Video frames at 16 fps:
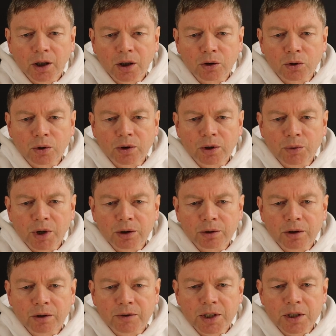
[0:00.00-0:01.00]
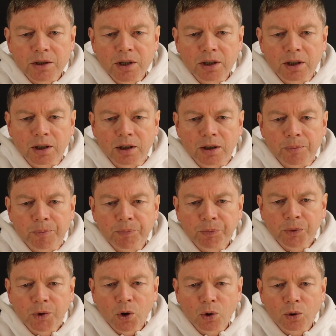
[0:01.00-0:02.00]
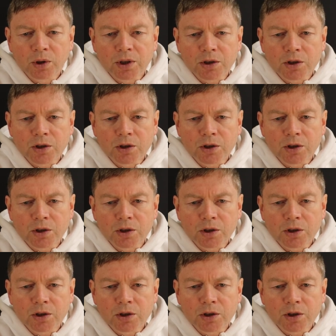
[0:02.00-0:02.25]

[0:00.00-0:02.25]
And all the wealth of this city, all